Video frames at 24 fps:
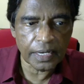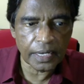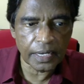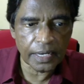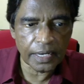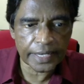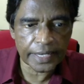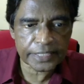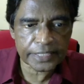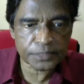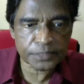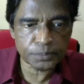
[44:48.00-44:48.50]

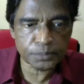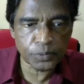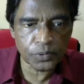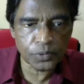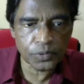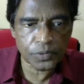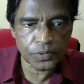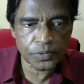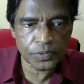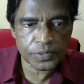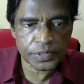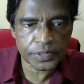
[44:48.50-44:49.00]

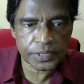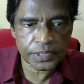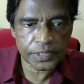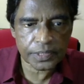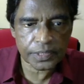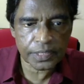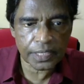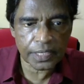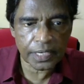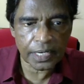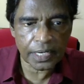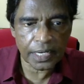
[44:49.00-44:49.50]
exposed
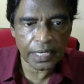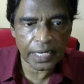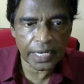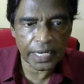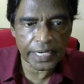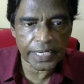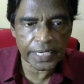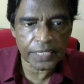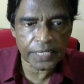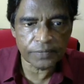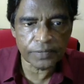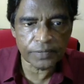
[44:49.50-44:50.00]

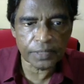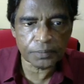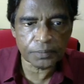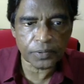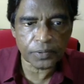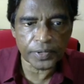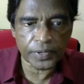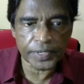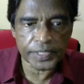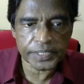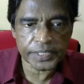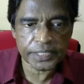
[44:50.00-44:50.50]
and developed
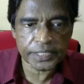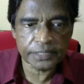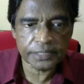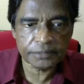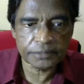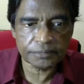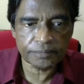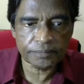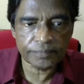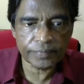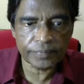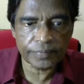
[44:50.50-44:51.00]
condition.
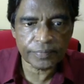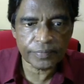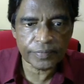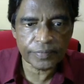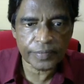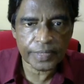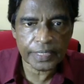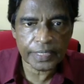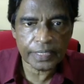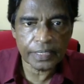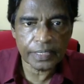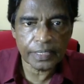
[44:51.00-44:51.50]

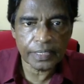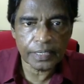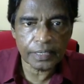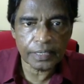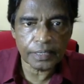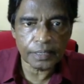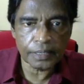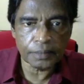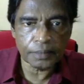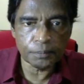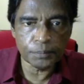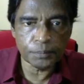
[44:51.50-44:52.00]

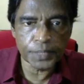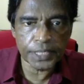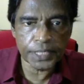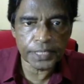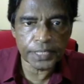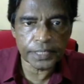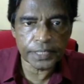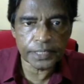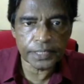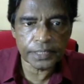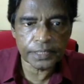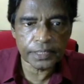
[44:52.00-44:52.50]

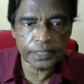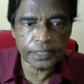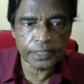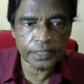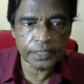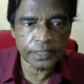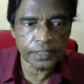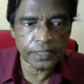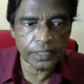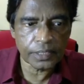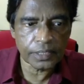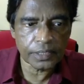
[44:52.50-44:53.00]
B,
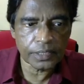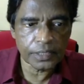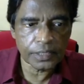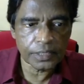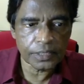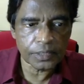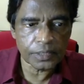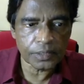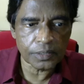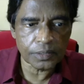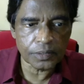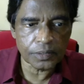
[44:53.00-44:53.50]

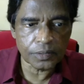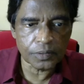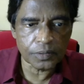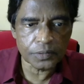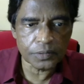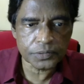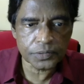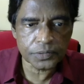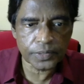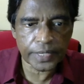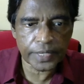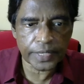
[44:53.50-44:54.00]

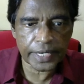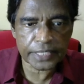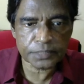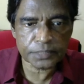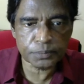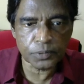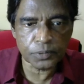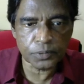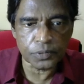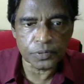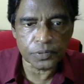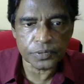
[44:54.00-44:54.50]
also
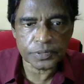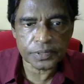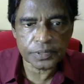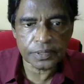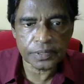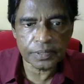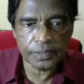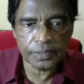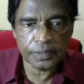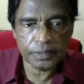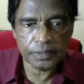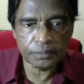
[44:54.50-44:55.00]
exposed
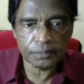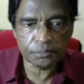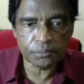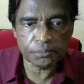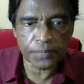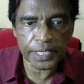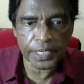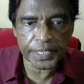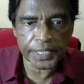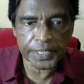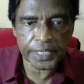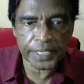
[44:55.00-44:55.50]

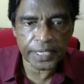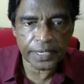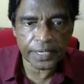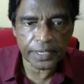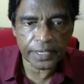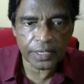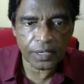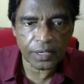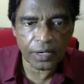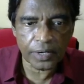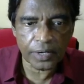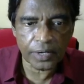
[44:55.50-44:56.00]
but did
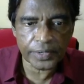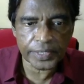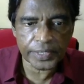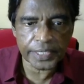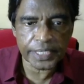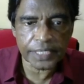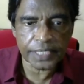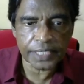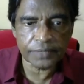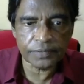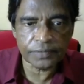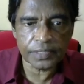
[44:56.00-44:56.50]
not
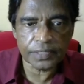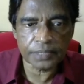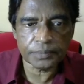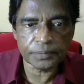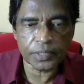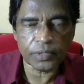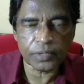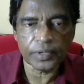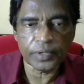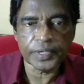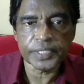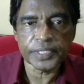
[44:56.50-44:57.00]
develop the
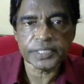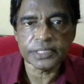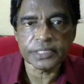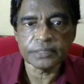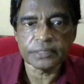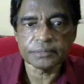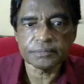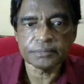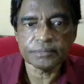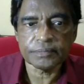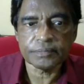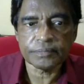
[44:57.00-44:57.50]
condition.
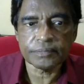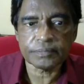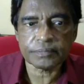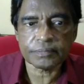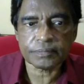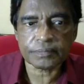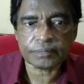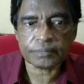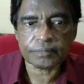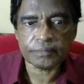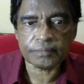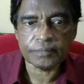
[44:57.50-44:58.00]

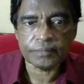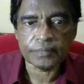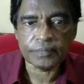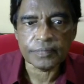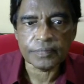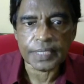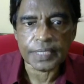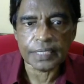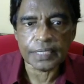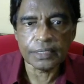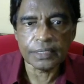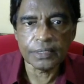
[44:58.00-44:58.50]

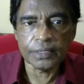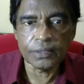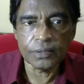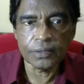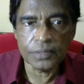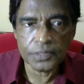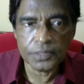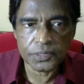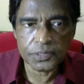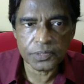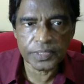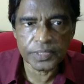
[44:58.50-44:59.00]

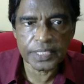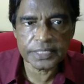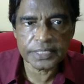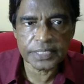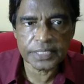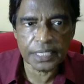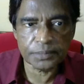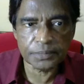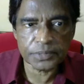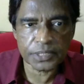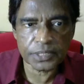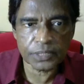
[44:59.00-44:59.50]
Also the
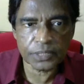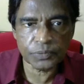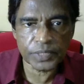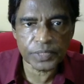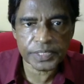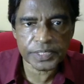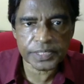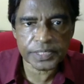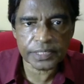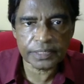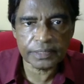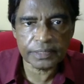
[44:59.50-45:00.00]
same
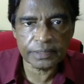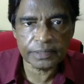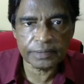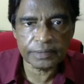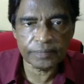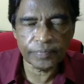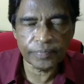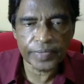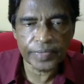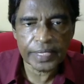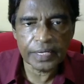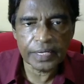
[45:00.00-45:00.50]
situation,
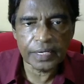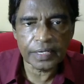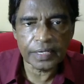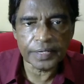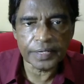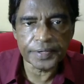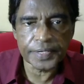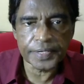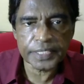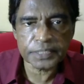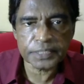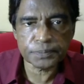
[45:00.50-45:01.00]

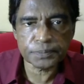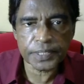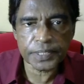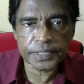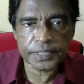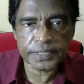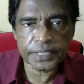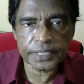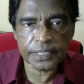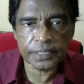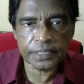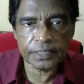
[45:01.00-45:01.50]
this
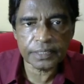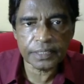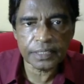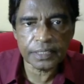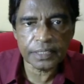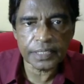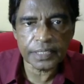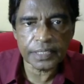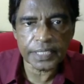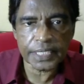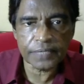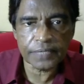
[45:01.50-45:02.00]
person
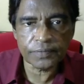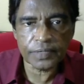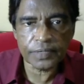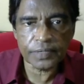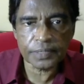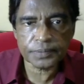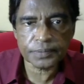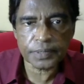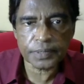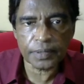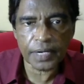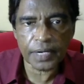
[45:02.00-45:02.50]

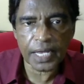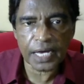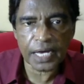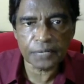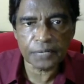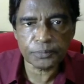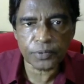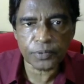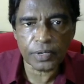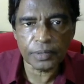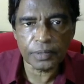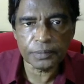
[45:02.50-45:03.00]
develops some lung
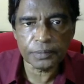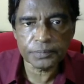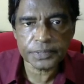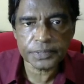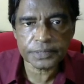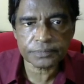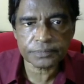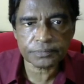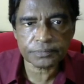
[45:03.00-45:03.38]
problems,